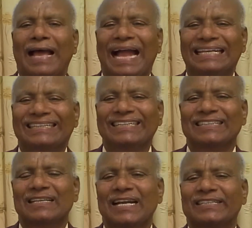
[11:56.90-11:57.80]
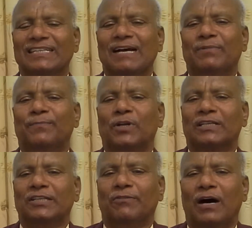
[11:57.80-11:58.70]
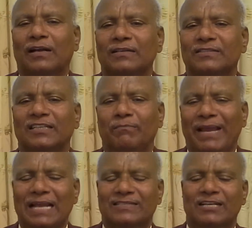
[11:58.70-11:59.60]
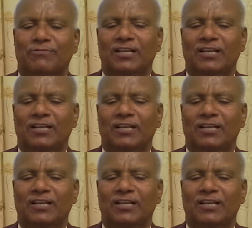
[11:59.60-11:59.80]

and degeneration of reproductive organs in males as well